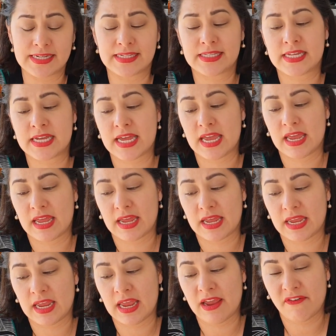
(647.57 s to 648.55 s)
is
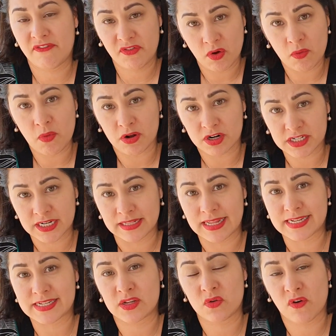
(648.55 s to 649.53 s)
that if you're watching
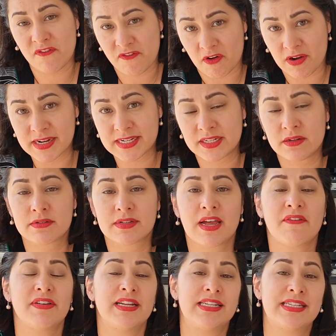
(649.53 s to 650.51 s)
this and you're finding
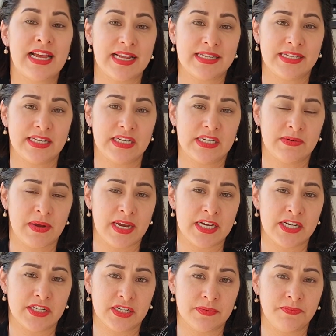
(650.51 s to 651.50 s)
yourself in a debt
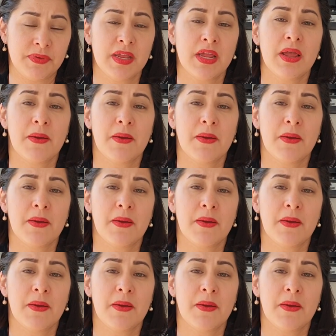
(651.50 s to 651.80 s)
situation,